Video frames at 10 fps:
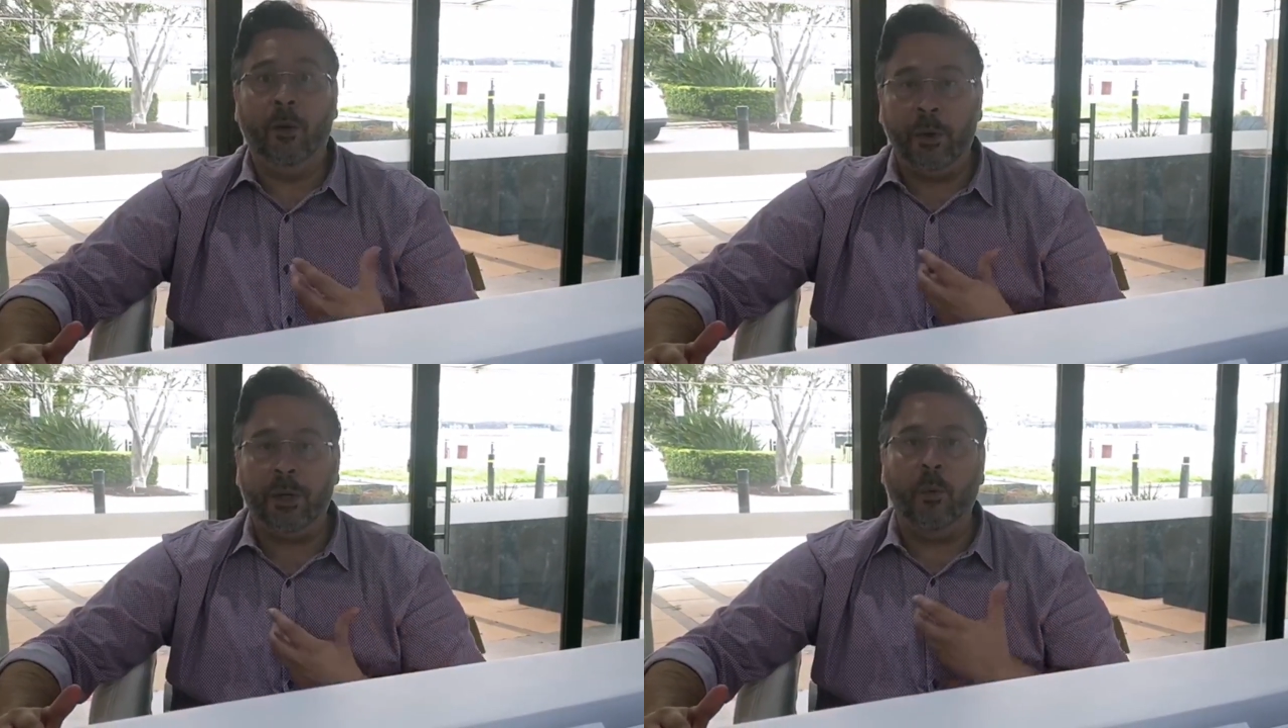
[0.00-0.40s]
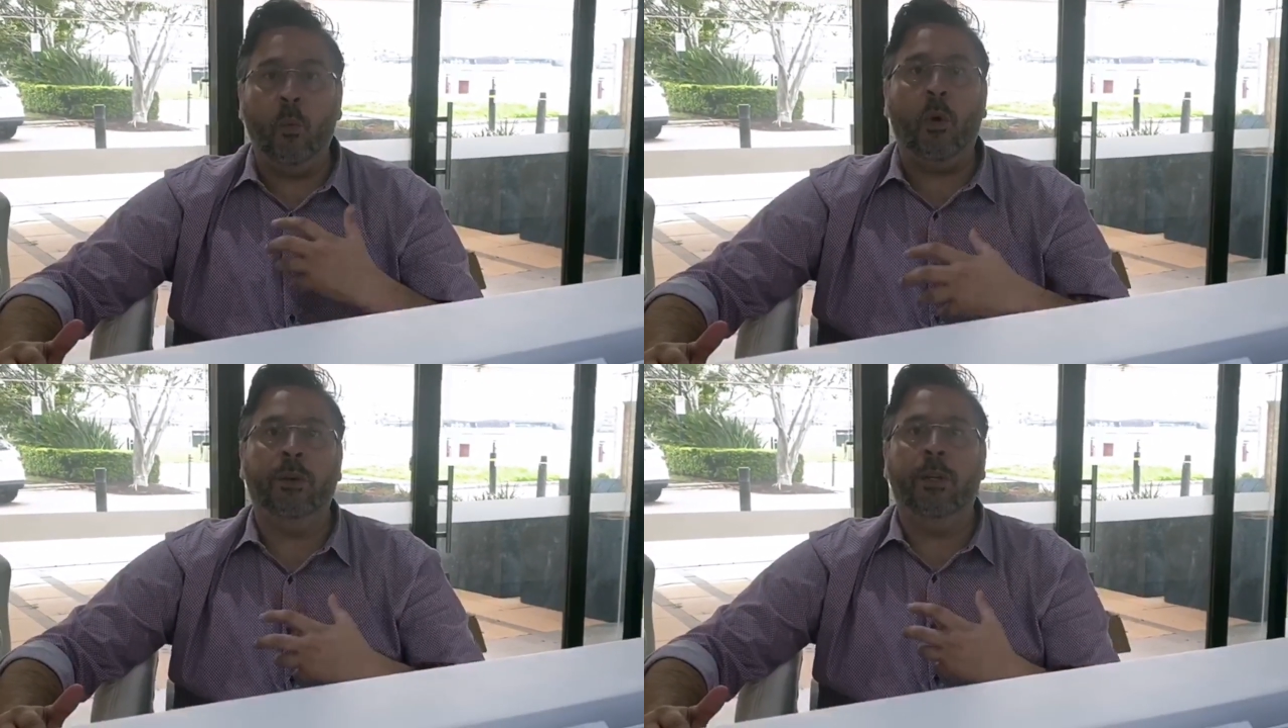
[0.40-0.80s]
We're going to
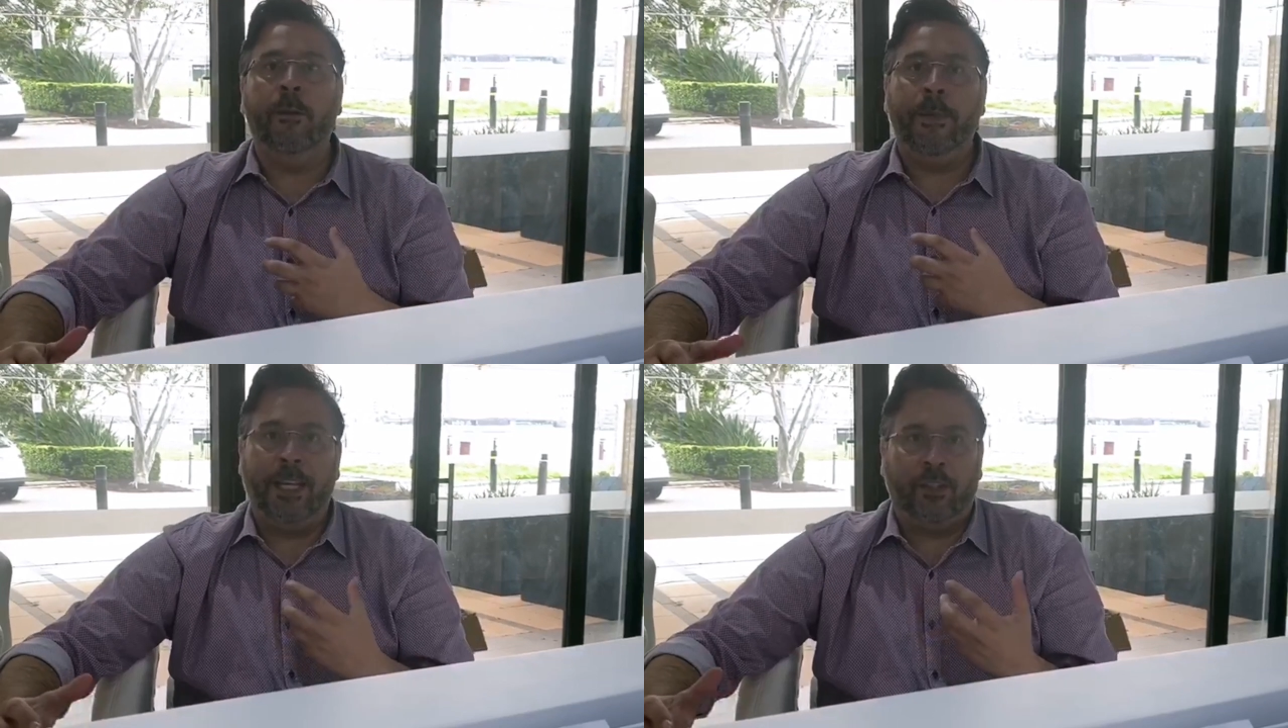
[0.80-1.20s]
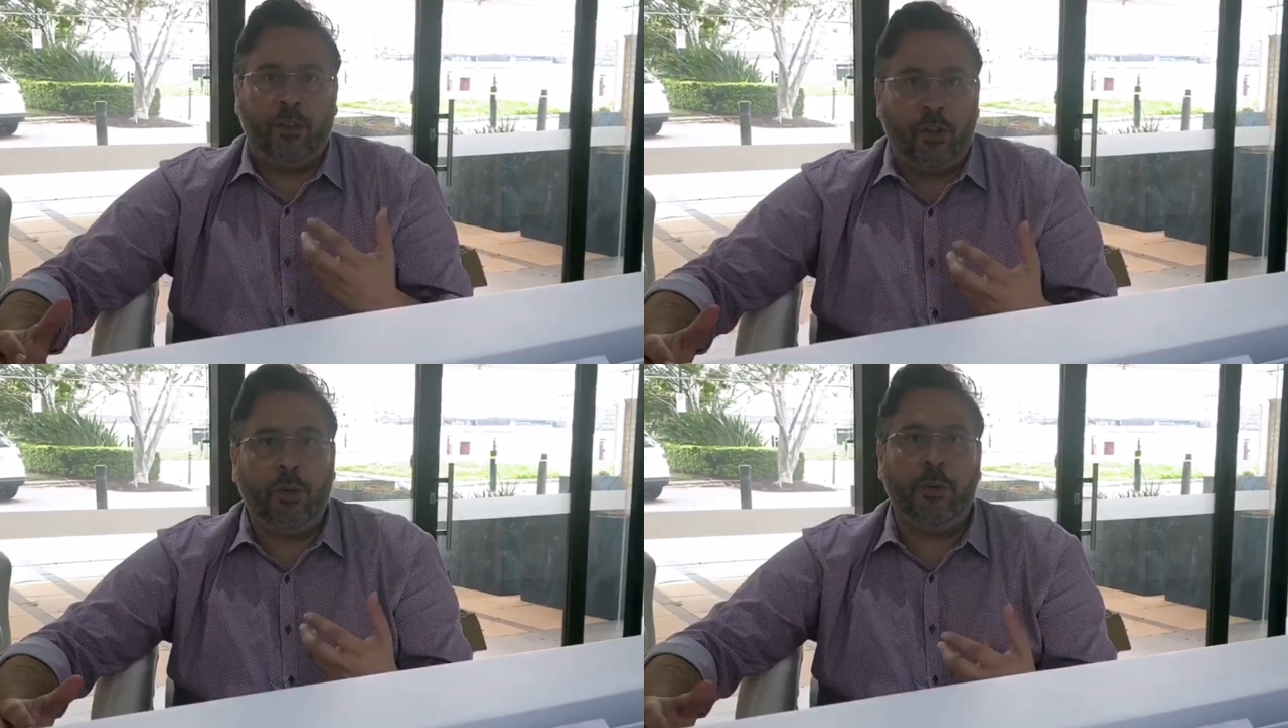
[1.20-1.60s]
want that
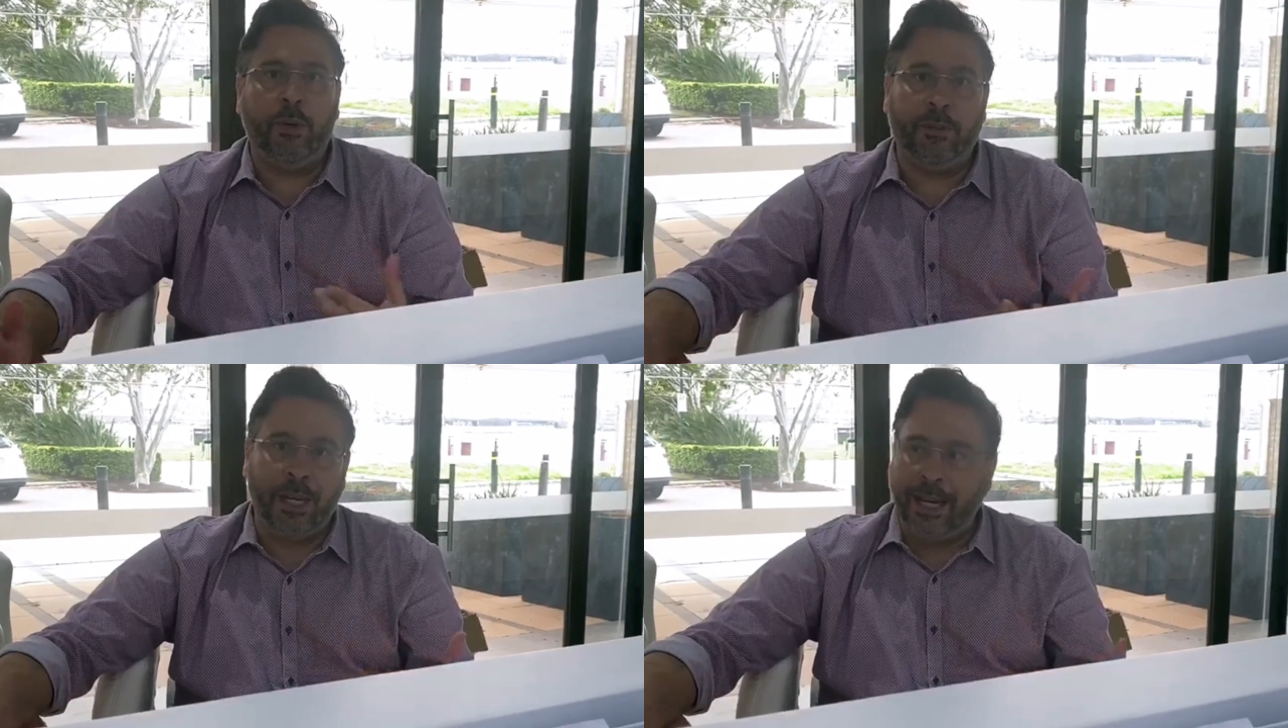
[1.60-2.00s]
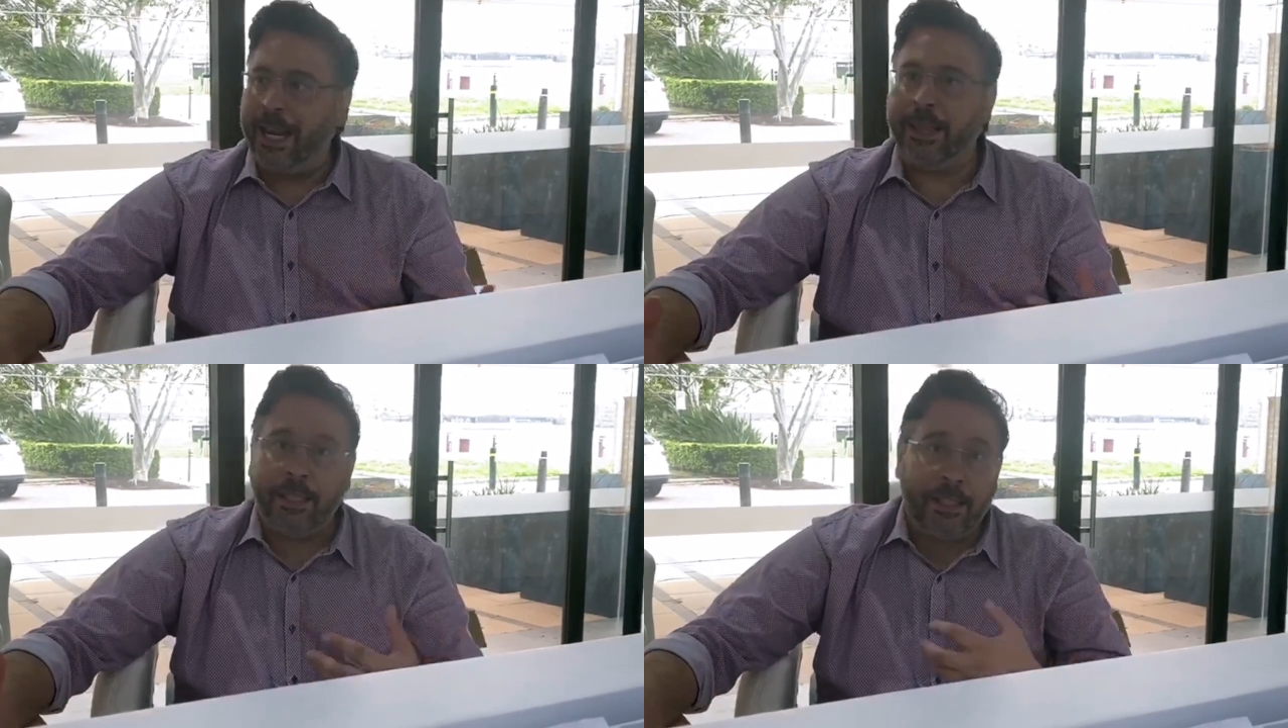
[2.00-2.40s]
security of saying,
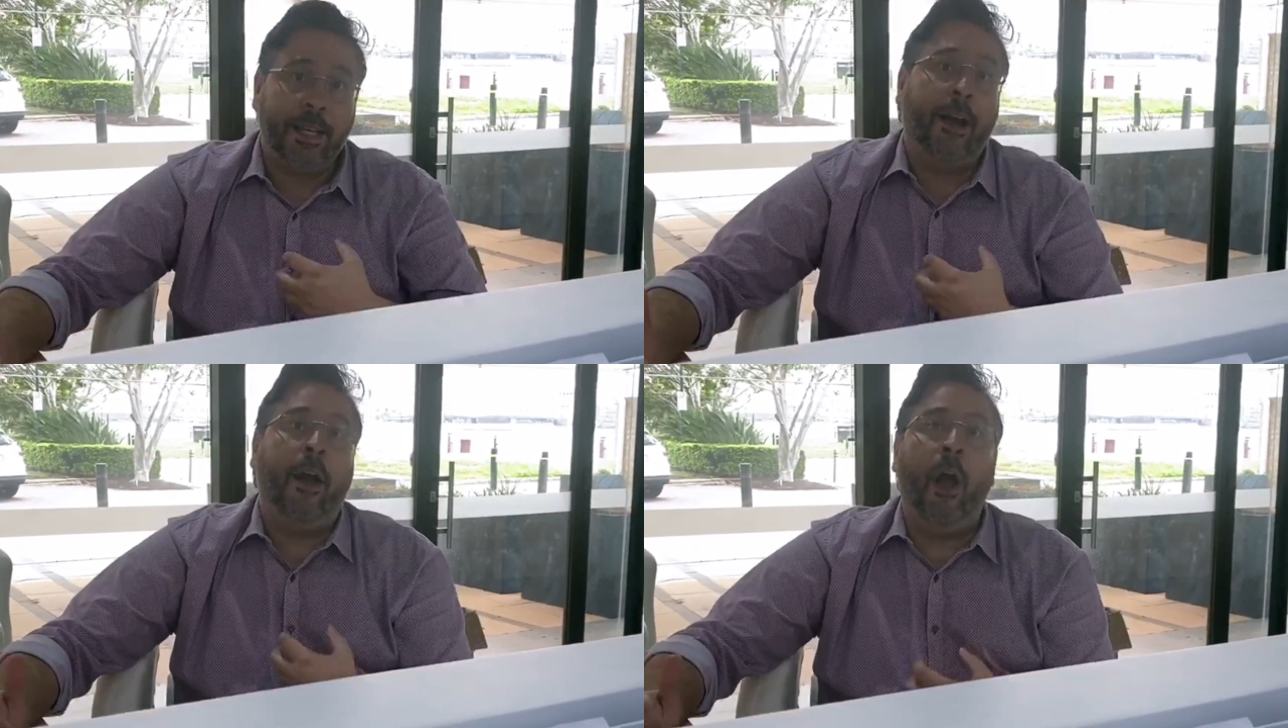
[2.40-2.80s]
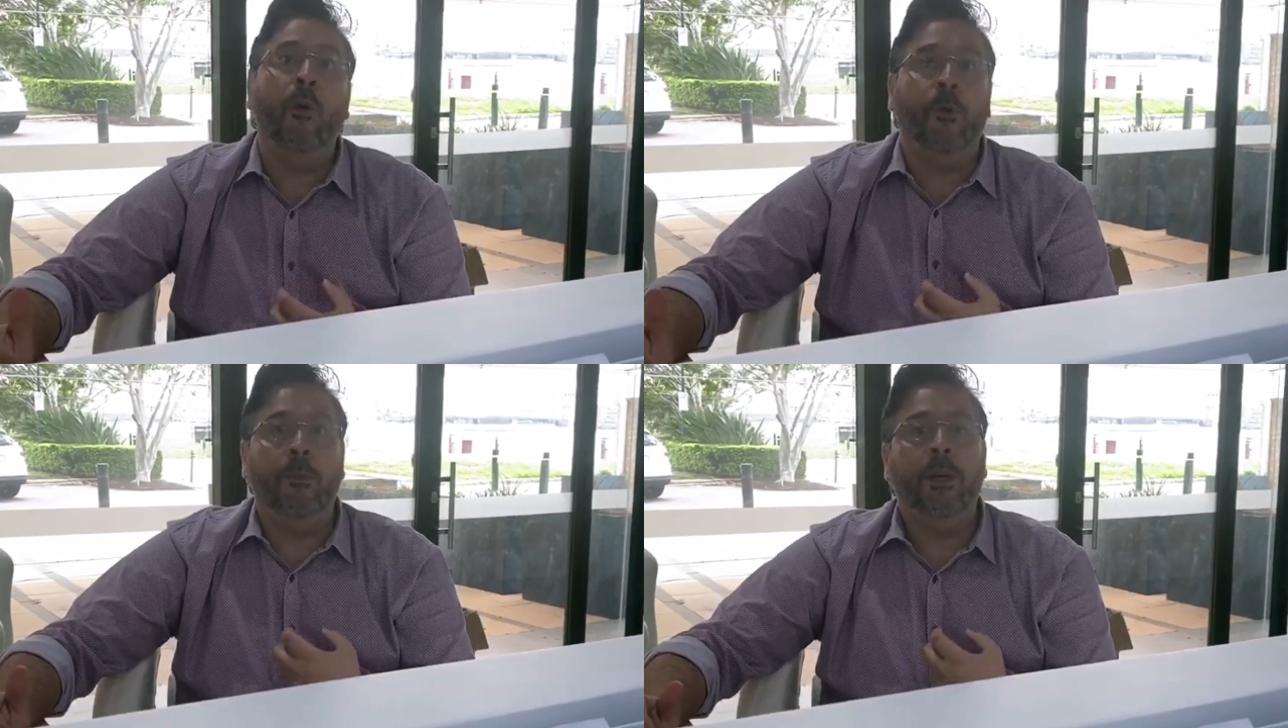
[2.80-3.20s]
hey, this is our
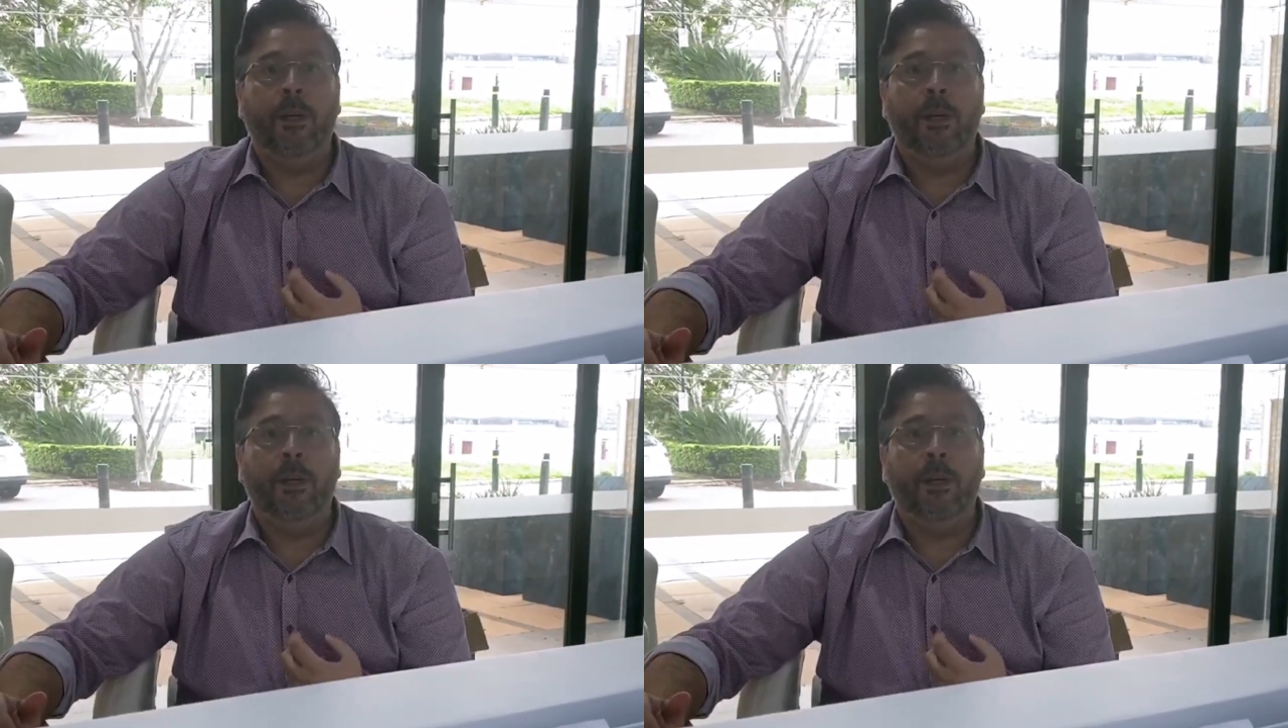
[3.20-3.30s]
home,